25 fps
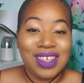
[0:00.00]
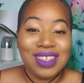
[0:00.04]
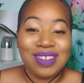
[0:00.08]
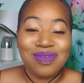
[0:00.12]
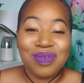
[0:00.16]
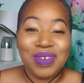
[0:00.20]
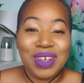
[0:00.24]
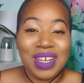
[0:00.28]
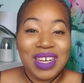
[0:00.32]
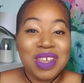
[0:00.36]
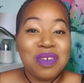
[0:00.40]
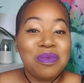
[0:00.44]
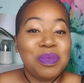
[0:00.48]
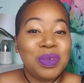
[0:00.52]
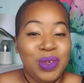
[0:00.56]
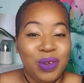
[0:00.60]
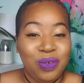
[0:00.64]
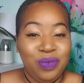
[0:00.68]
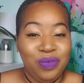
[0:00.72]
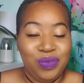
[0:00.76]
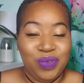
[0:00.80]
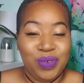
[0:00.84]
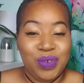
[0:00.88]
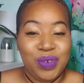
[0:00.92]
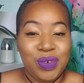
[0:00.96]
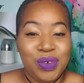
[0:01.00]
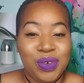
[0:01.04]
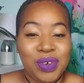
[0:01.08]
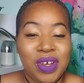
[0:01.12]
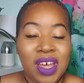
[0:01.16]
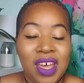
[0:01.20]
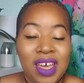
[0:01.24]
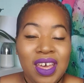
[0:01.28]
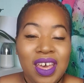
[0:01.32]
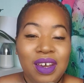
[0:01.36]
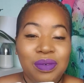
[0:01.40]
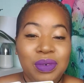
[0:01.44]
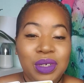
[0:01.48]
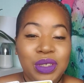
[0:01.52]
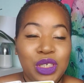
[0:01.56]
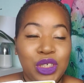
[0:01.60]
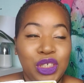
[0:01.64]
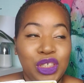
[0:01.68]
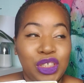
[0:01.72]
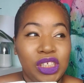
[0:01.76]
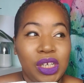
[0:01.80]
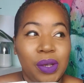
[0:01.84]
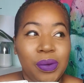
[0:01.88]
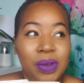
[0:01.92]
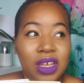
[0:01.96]
It's really beautiful, which
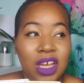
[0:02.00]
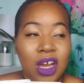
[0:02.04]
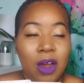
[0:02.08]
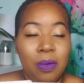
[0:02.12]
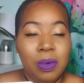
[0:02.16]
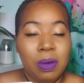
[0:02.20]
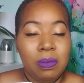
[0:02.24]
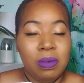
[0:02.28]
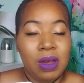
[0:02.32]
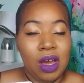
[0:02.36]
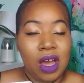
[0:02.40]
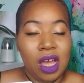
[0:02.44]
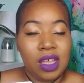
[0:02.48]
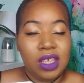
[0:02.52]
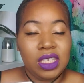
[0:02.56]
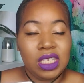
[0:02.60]
is showing up about,